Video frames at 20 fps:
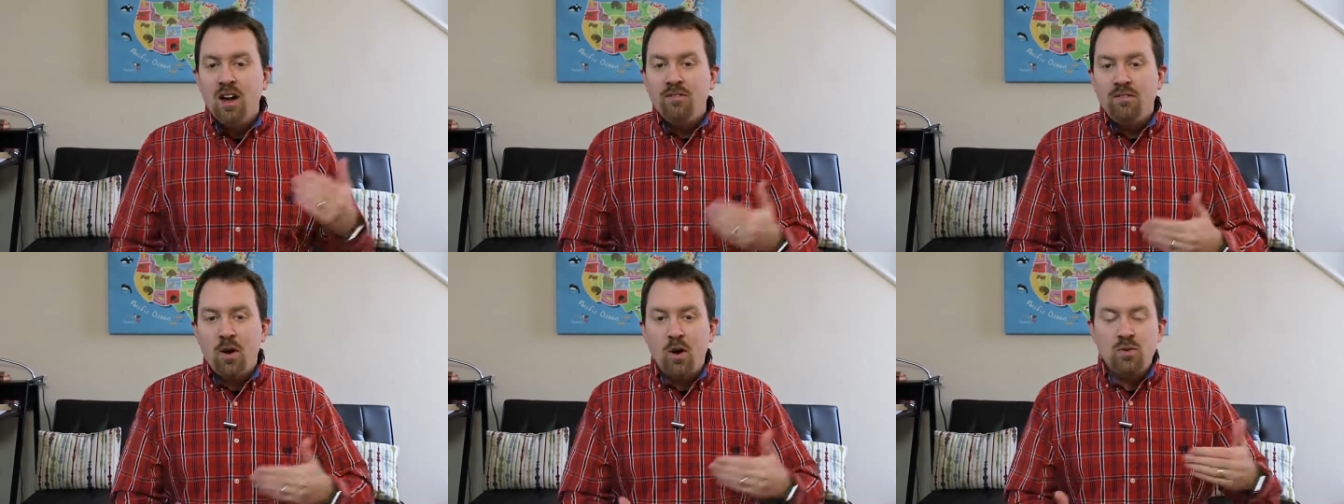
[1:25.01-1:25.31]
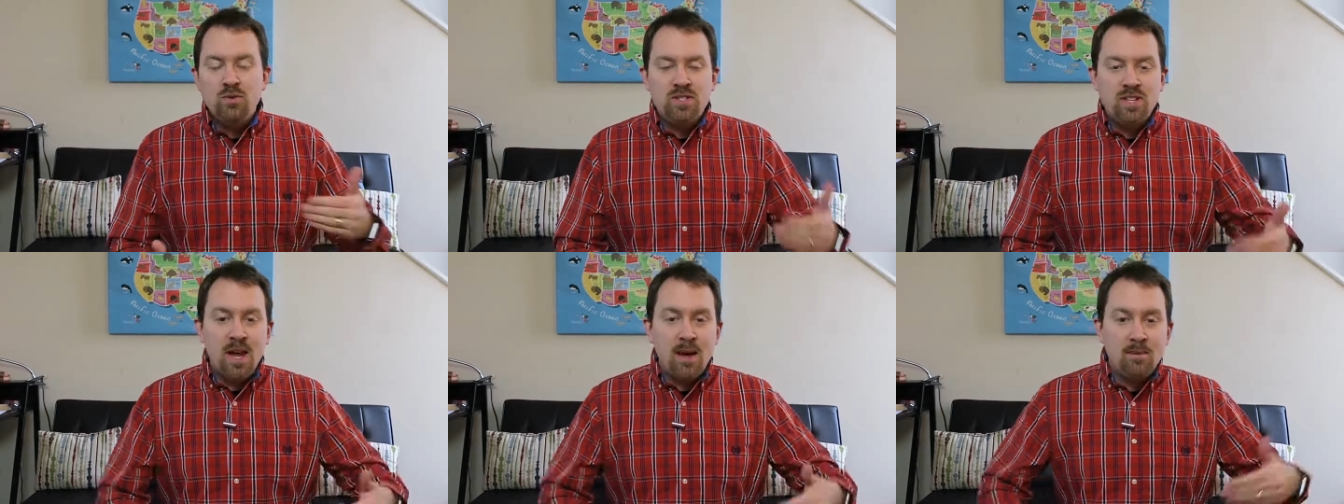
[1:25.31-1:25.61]

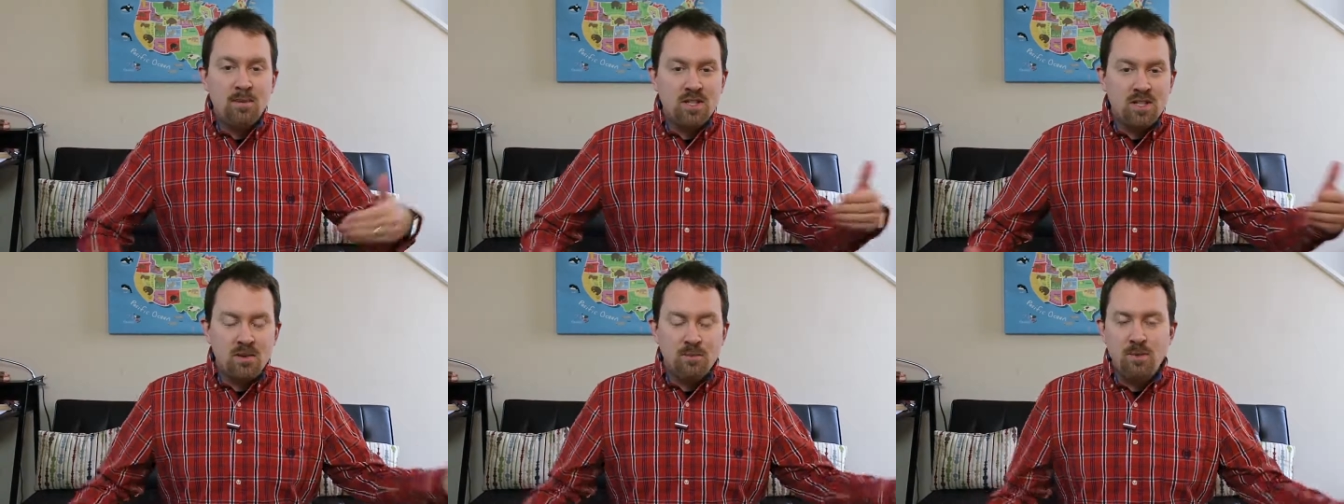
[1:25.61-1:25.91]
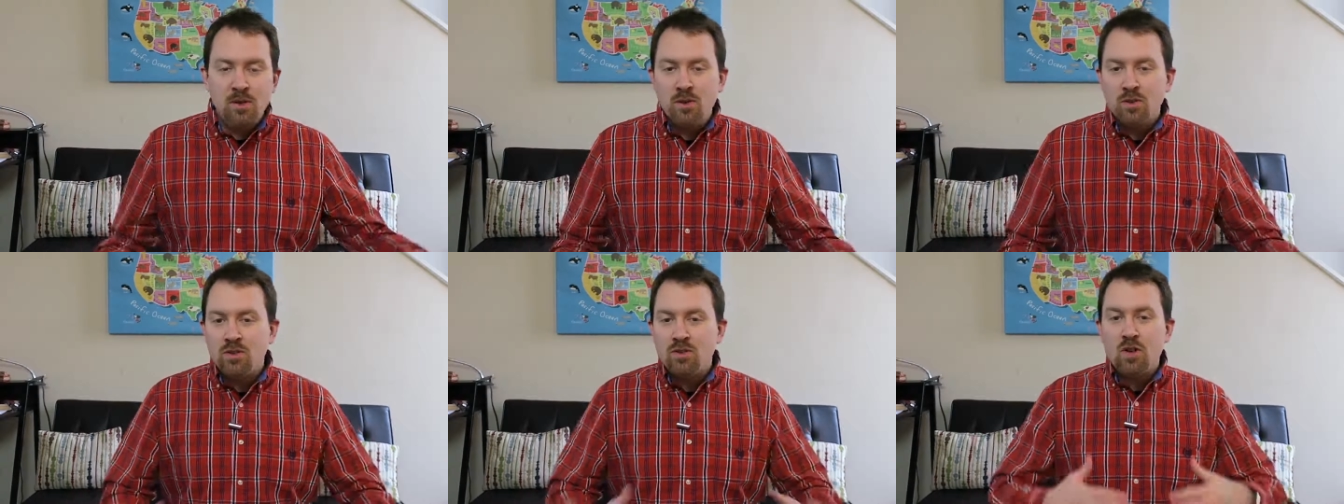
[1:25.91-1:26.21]
phones, tablets,
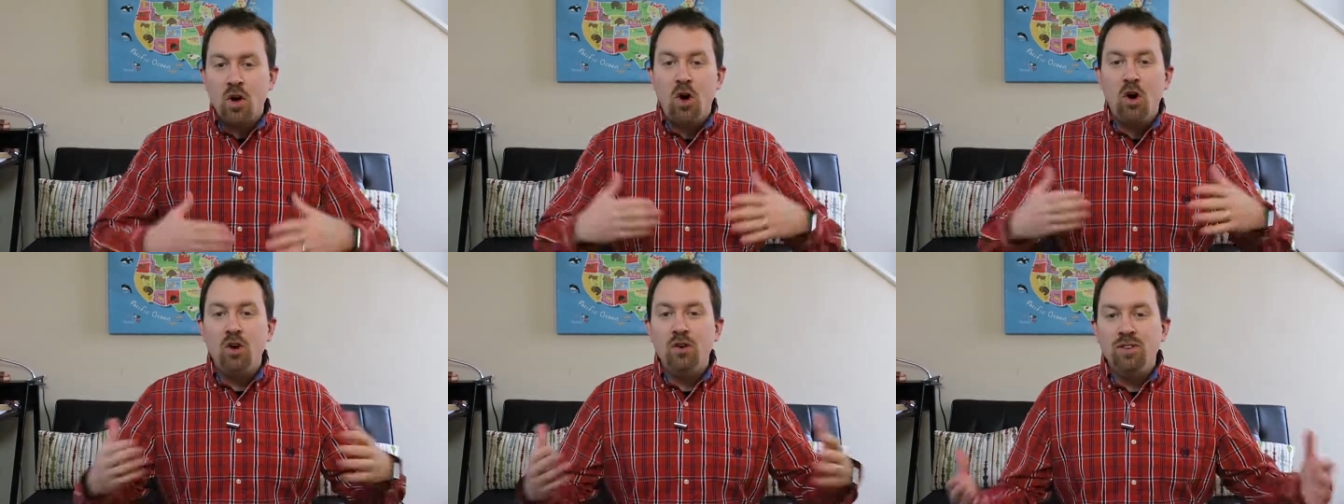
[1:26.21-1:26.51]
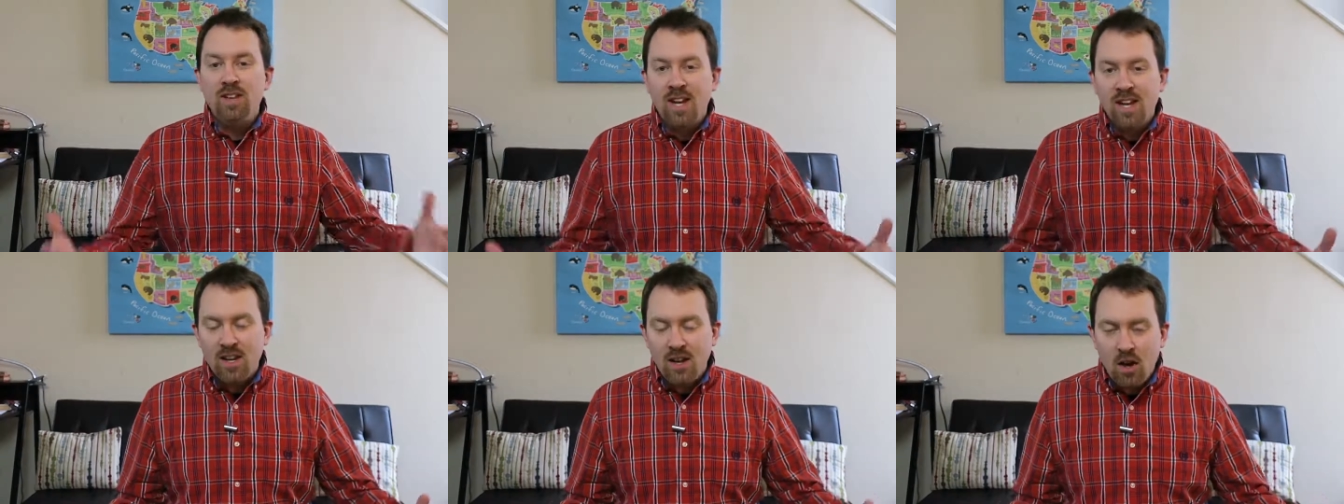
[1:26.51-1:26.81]
computers all
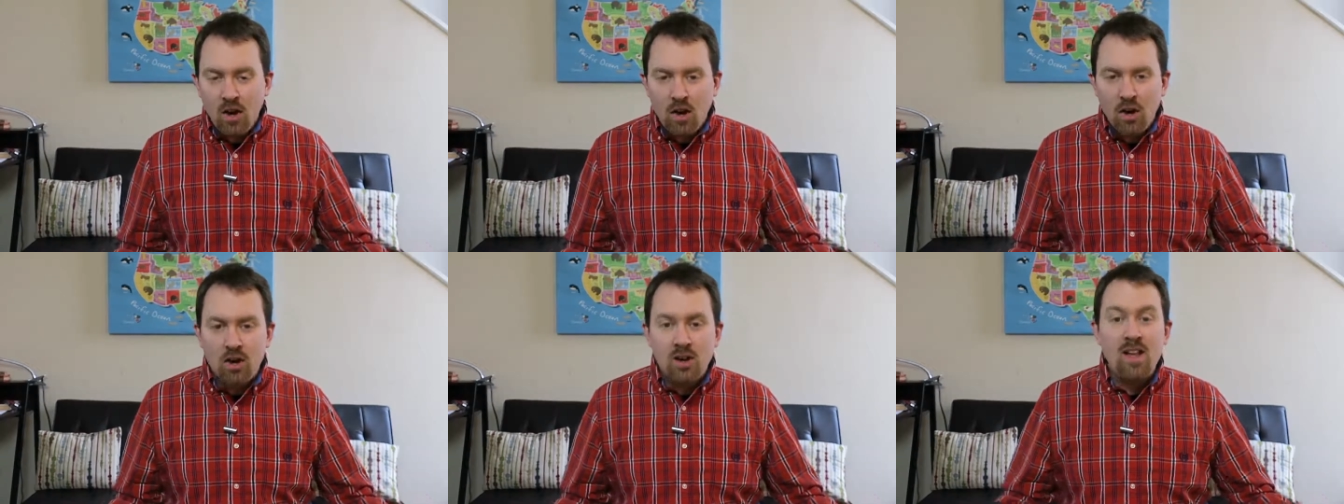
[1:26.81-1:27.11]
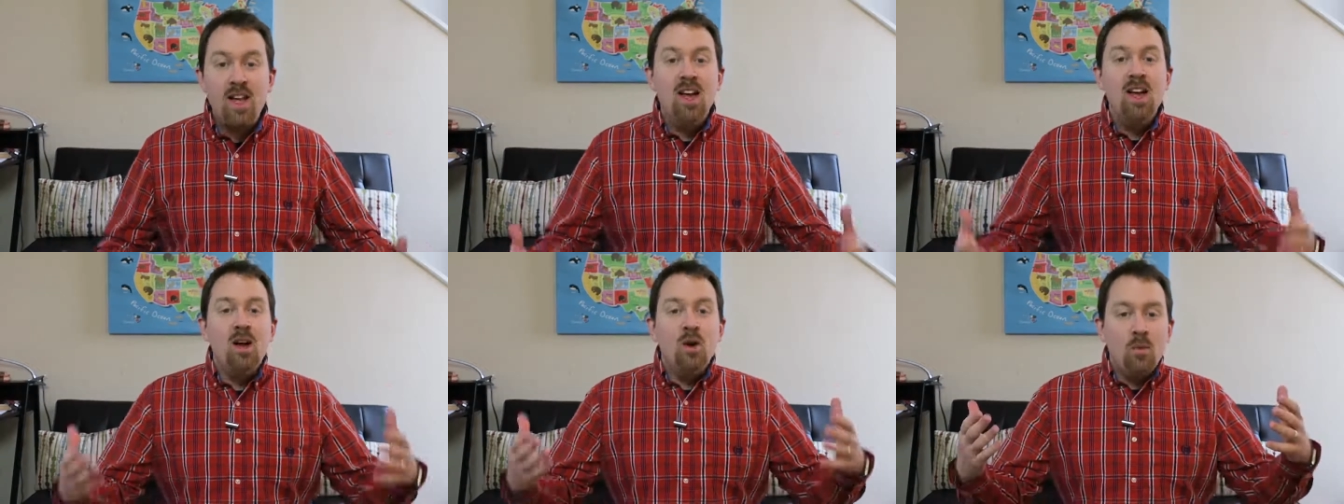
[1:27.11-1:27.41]
day long.